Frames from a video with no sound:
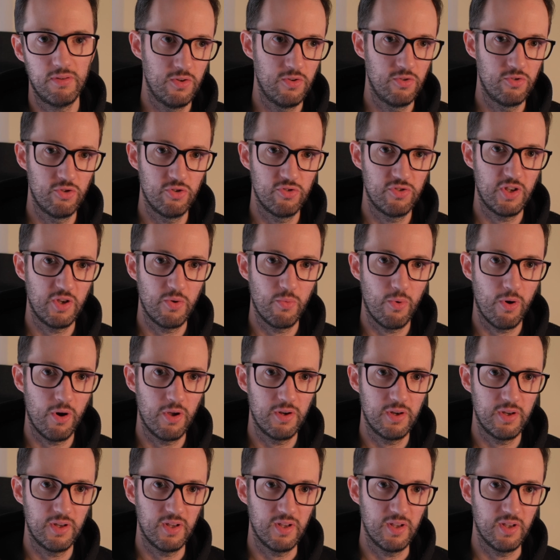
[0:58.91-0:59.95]
choosing
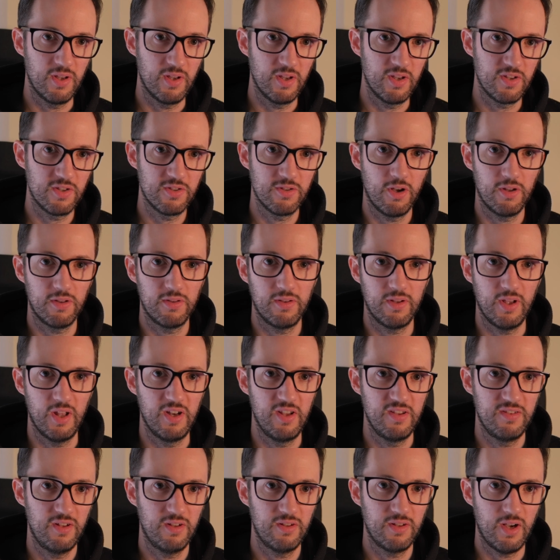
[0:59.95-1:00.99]
one is not an
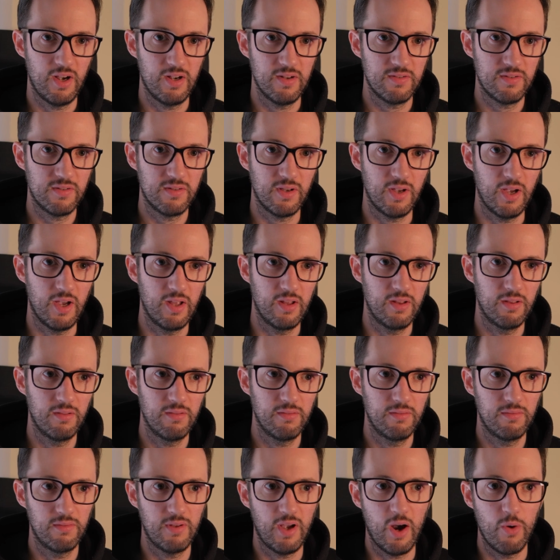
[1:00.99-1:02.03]
easy task,
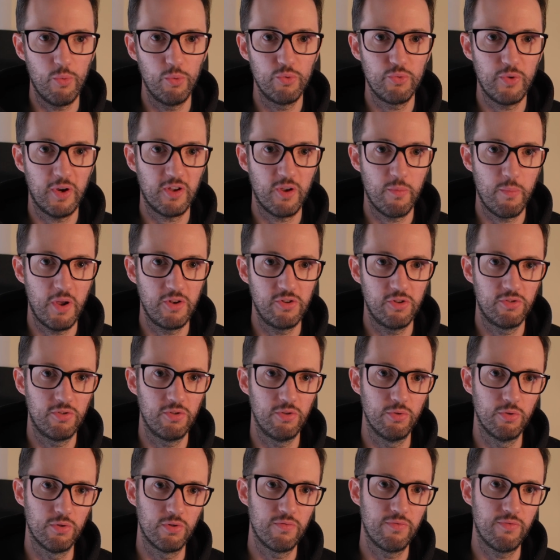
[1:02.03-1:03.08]
and I would recommend you to
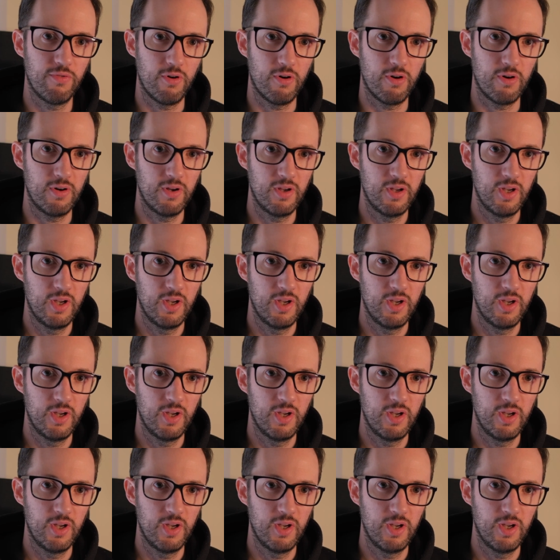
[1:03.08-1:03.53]
look for